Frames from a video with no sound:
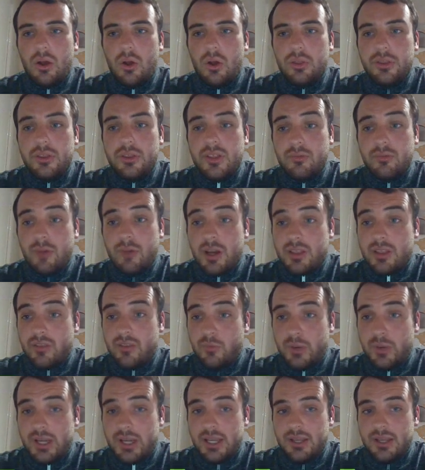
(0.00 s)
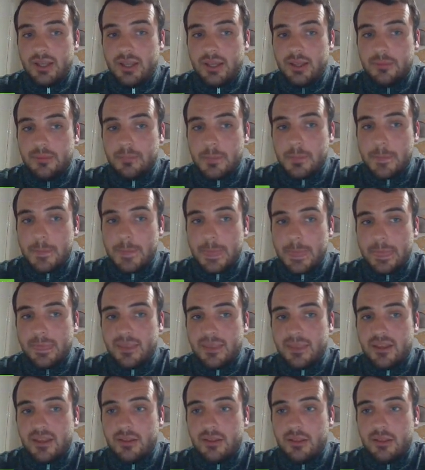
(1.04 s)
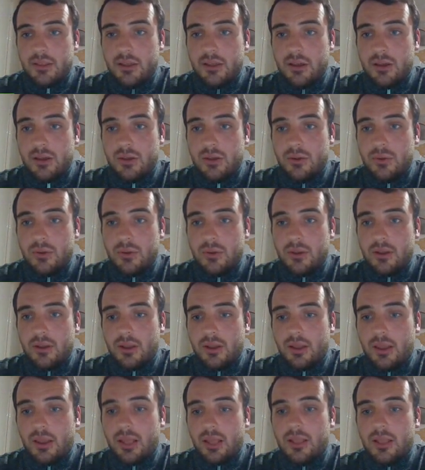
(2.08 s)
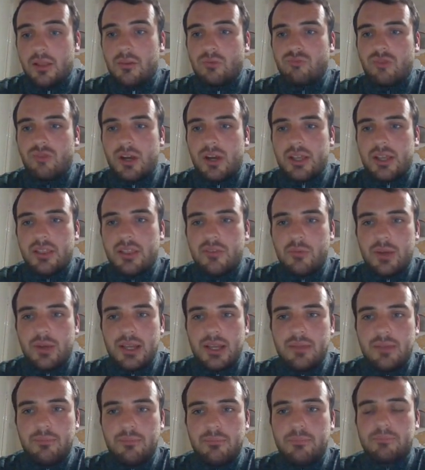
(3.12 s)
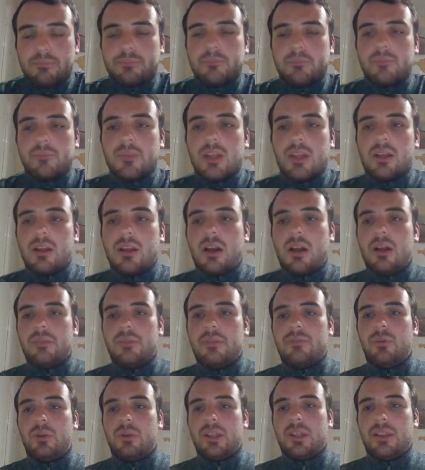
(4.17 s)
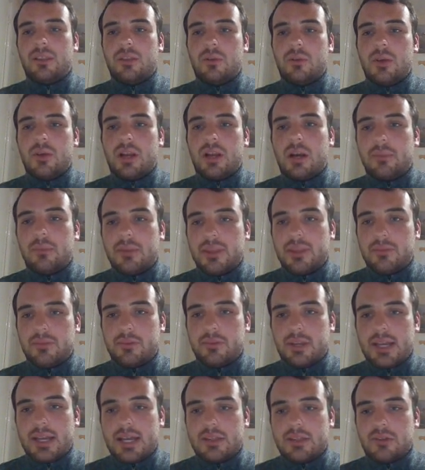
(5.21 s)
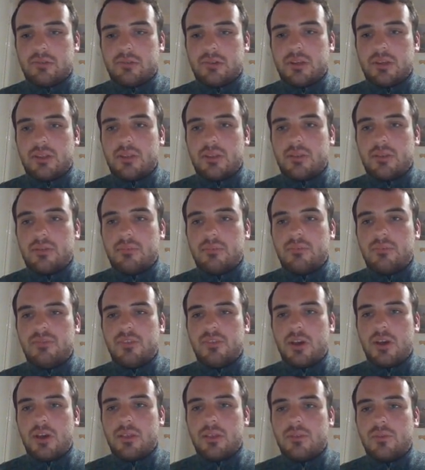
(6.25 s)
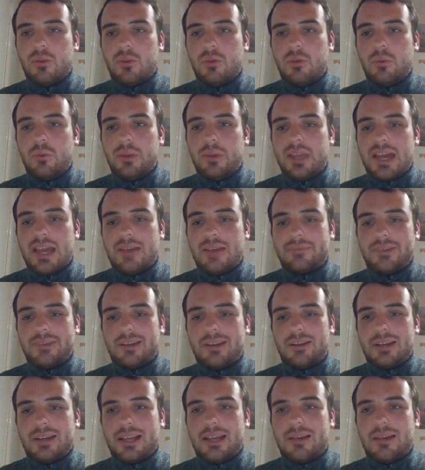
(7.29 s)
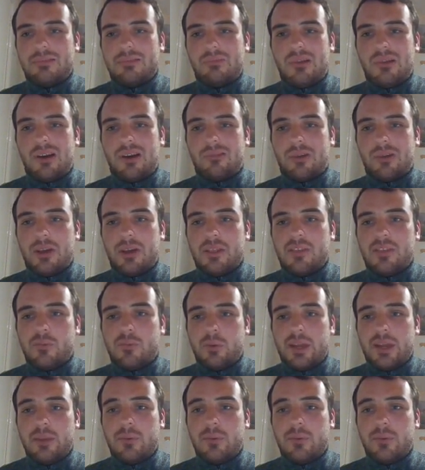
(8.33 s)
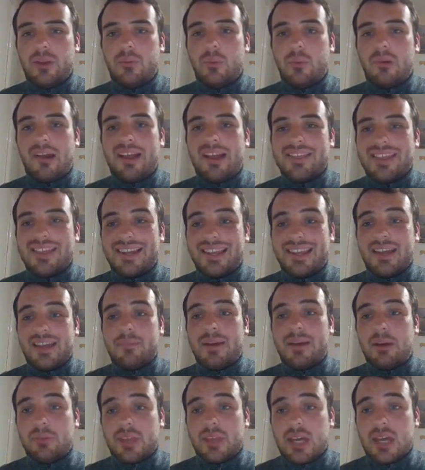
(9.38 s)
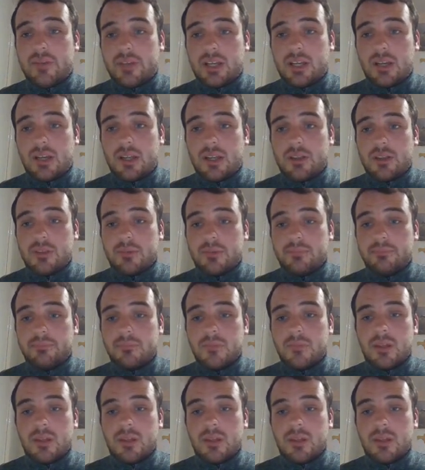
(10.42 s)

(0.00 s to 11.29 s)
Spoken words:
On to the rights of way in the air. So rights of way kind of fall into a couple of different categories. First of all, we have to look at our rights of way when we're actually about to have a collision.